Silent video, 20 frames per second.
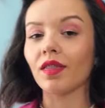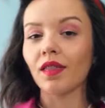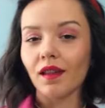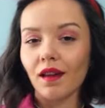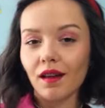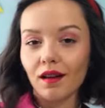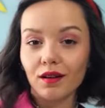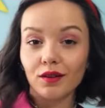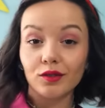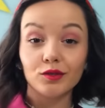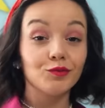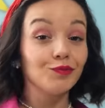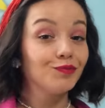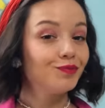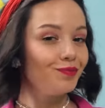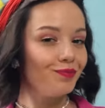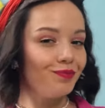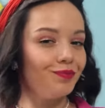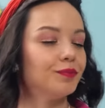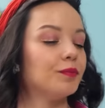I can give you a
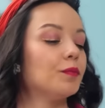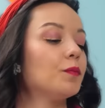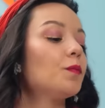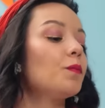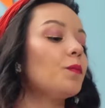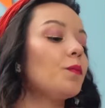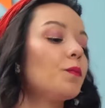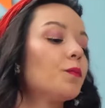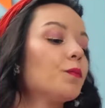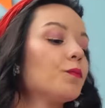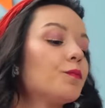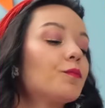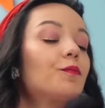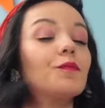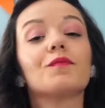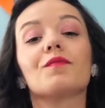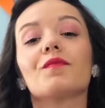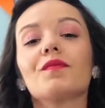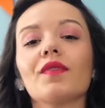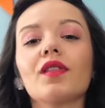different look. We'll
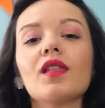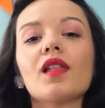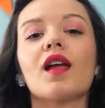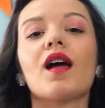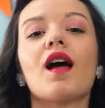try these